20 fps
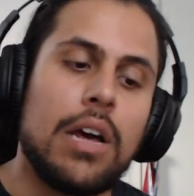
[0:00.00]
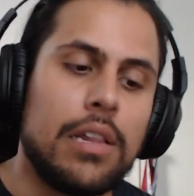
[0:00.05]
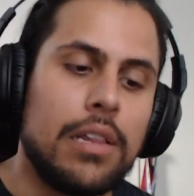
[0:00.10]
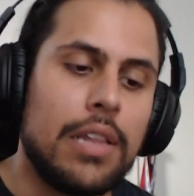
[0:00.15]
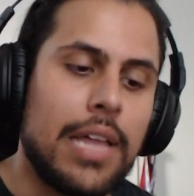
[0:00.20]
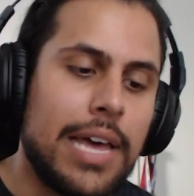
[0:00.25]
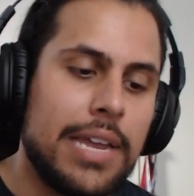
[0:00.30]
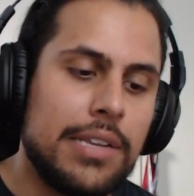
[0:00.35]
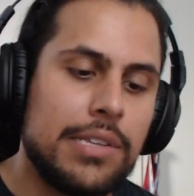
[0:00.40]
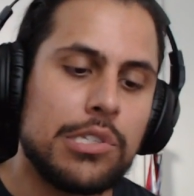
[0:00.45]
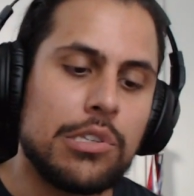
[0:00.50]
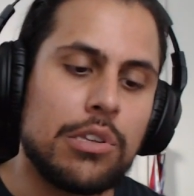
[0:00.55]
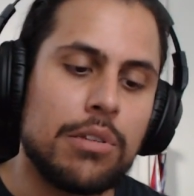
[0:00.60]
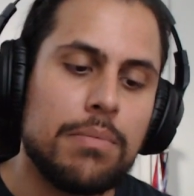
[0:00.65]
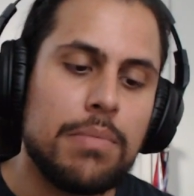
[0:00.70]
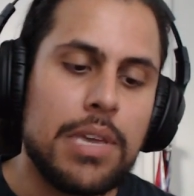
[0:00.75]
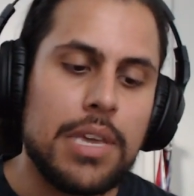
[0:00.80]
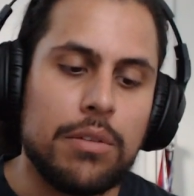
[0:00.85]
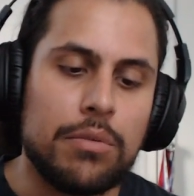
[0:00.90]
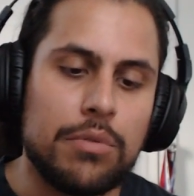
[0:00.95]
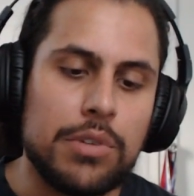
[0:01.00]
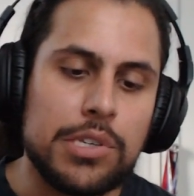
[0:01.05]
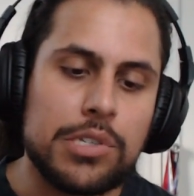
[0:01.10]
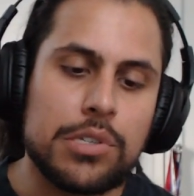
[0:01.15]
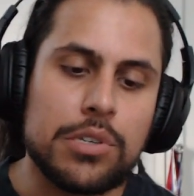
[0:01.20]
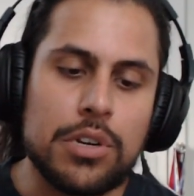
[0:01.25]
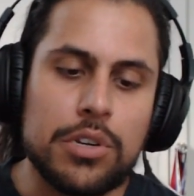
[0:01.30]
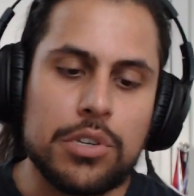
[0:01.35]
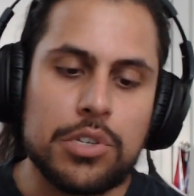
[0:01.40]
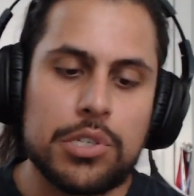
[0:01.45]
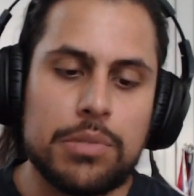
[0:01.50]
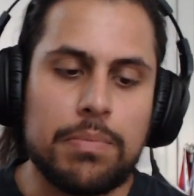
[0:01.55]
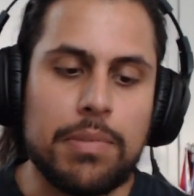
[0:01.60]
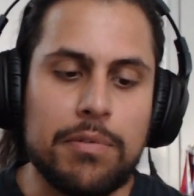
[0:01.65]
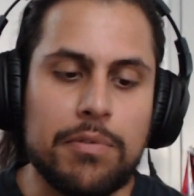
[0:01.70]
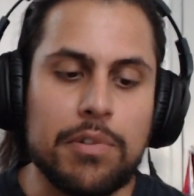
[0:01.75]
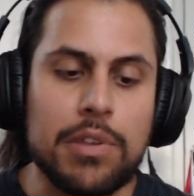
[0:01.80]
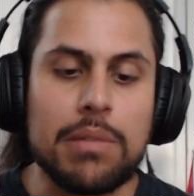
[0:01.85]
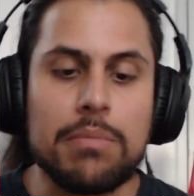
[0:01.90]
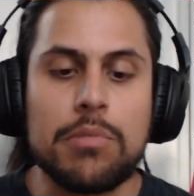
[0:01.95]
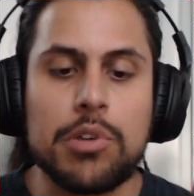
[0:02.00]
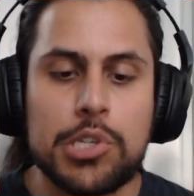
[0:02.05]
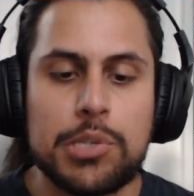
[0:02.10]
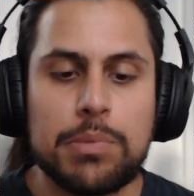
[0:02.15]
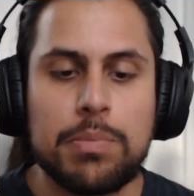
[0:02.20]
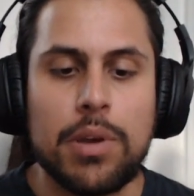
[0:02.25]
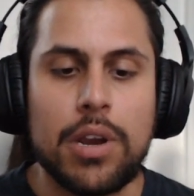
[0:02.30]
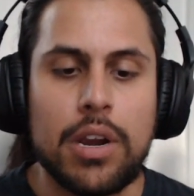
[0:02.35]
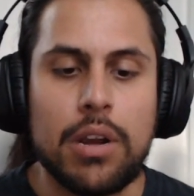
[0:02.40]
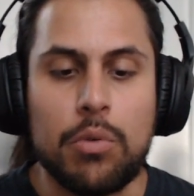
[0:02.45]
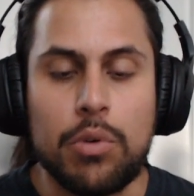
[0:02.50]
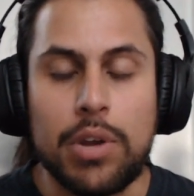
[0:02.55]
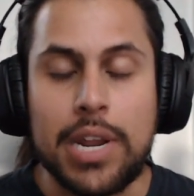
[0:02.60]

a lot is still being researched, but for the most part,